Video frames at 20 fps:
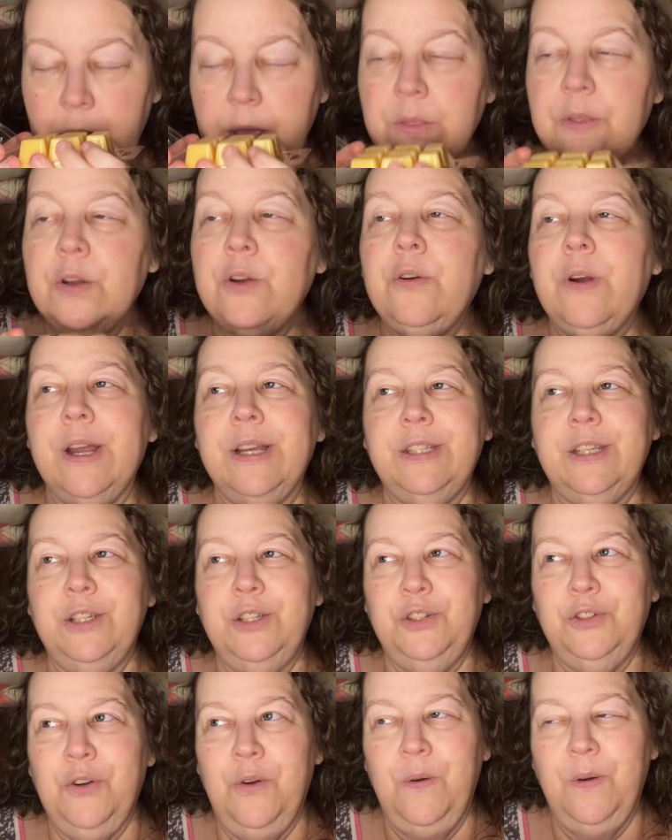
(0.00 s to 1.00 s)
The grass is
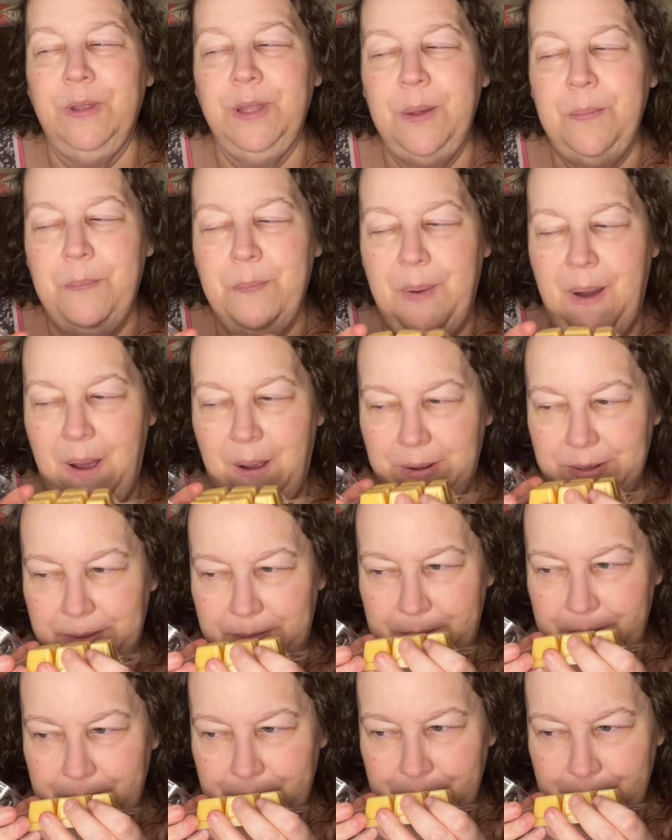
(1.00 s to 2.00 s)
strong on the bottom.